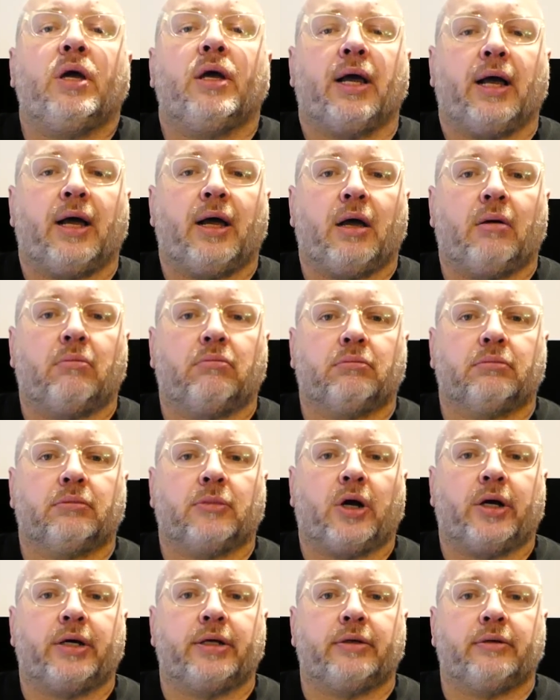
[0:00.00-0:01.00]

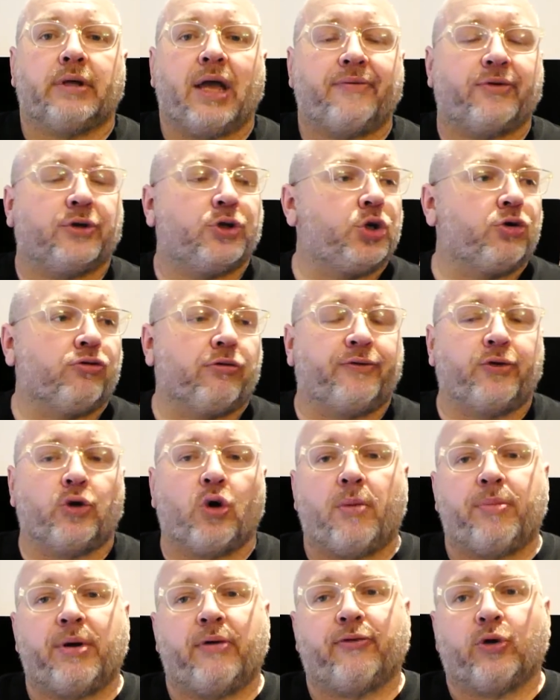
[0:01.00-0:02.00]
I have a new review
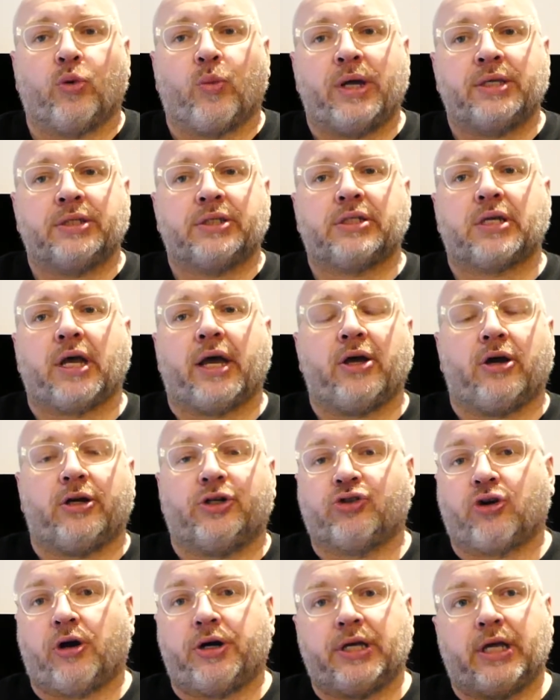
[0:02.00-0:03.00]
up every Wednesday. I
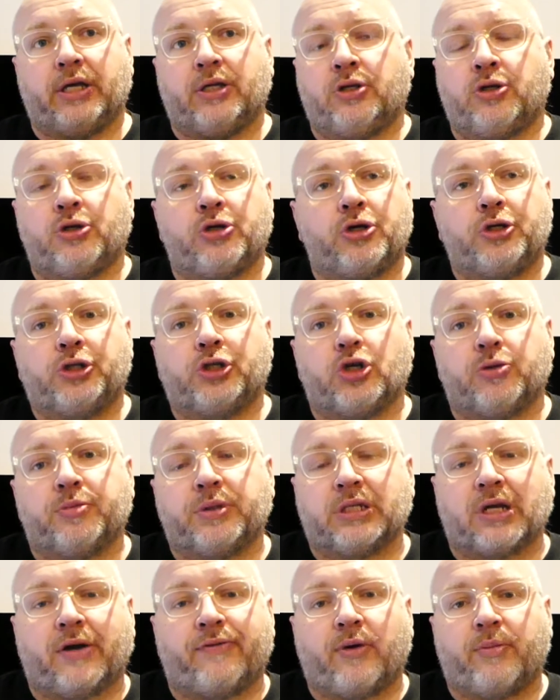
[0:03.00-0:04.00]
try to get new YouTube
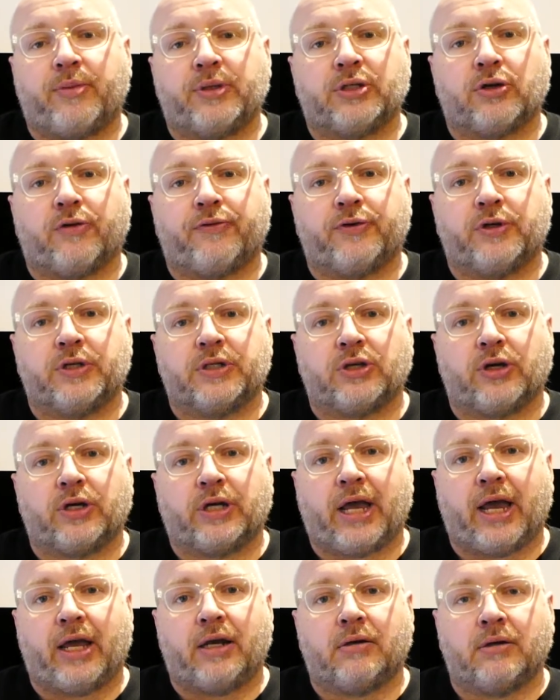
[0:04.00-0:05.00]
stuff up as often as I
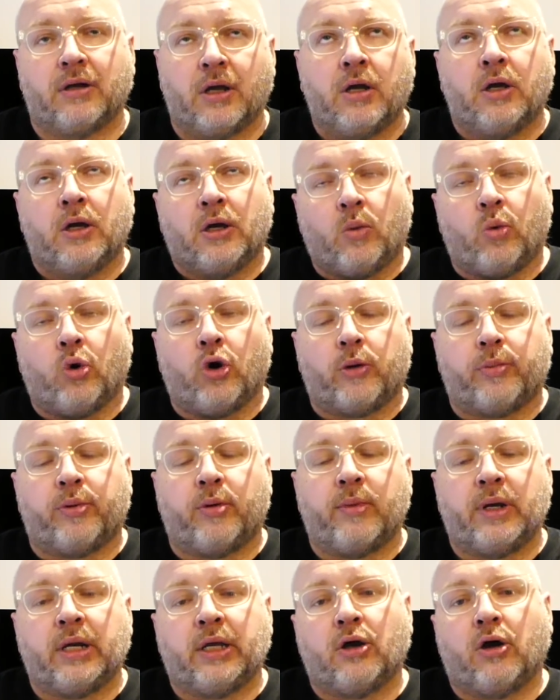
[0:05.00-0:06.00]
can, work
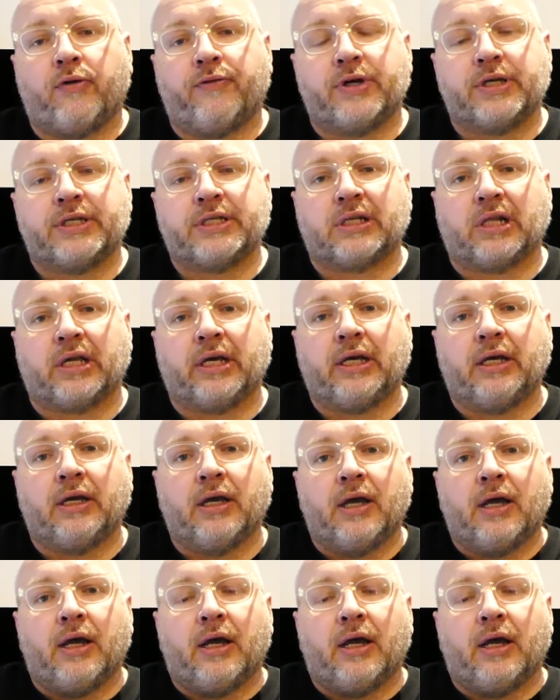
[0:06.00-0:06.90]
permitting, obviously.